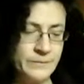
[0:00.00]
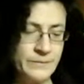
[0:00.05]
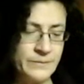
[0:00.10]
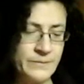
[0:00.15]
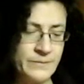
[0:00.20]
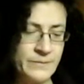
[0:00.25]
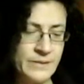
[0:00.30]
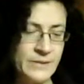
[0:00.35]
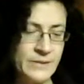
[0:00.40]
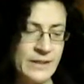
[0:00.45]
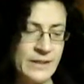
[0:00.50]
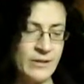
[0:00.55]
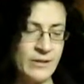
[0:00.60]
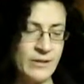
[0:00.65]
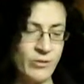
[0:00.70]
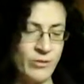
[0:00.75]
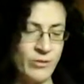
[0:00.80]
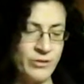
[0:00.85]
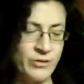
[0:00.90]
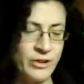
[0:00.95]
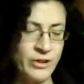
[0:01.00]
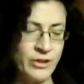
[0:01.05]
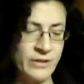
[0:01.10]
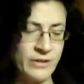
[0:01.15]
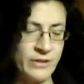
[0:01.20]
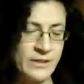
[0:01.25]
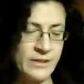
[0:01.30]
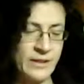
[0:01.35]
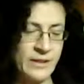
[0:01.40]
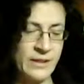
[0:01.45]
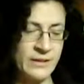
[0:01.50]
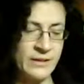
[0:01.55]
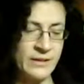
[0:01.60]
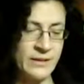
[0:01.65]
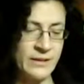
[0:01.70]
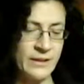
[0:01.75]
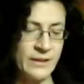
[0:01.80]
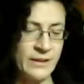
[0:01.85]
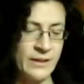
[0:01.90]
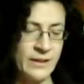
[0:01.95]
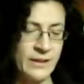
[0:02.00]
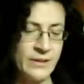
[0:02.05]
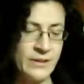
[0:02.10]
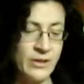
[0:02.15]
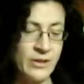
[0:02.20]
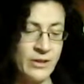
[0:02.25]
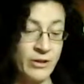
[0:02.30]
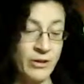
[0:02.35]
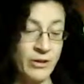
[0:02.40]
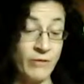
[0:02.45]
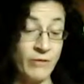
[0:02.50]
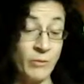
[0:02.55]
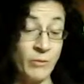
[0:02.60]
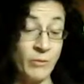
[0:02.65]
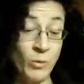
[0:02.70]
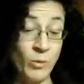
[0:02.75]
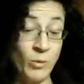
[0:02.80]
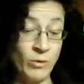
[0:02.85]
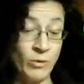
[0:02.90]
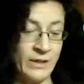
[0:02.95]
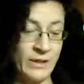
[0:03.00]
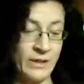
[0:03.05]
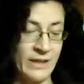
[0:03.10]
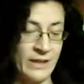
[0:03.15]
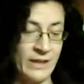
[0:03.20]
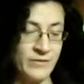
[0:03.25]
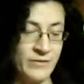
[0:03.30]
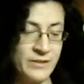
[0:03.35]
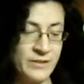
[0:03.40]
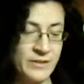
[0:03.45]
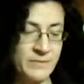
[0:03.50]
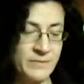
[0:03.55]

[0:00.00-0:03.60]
Said the Lord Chancellor, turning over more leaves.